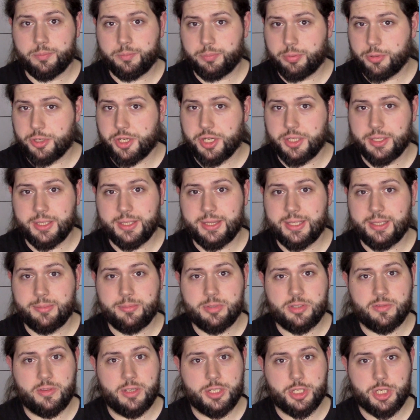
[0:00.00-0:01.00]
push in the
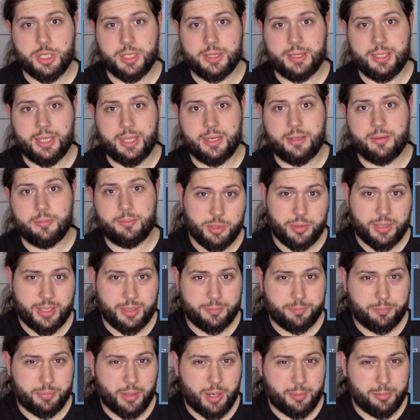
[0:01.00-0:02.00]
dim switch and then you
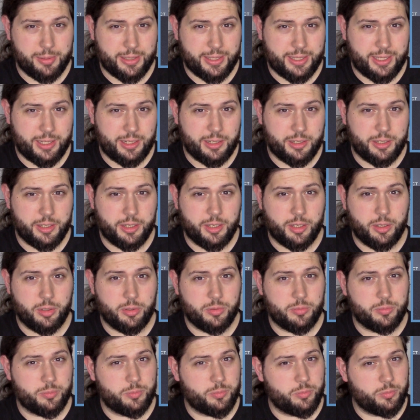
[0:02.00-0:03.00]
could probably hear,
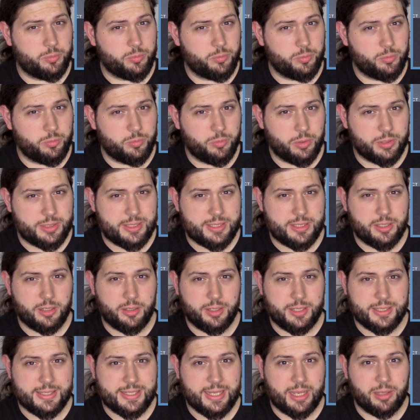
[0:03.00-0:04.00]
what's it
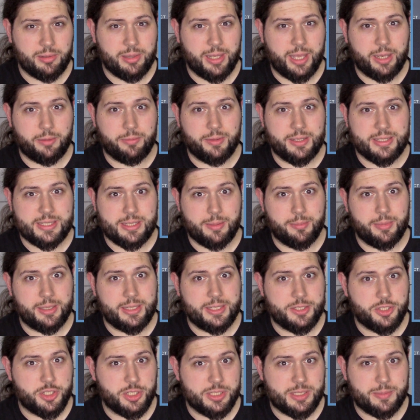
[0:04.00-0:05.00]
gonna sound like when
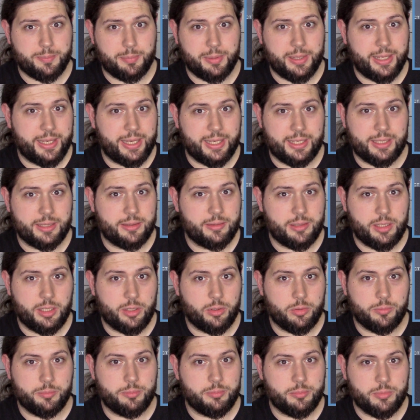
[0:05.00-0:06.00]
somebody's just playing,
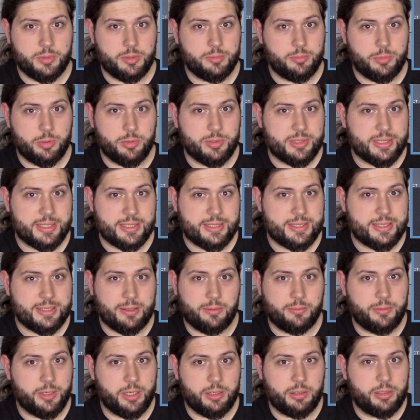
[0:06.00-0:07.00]
music
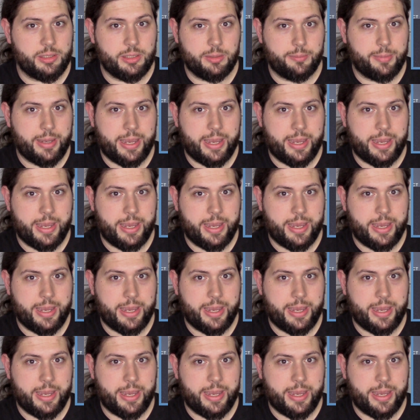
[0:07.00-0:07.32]
somewhere in the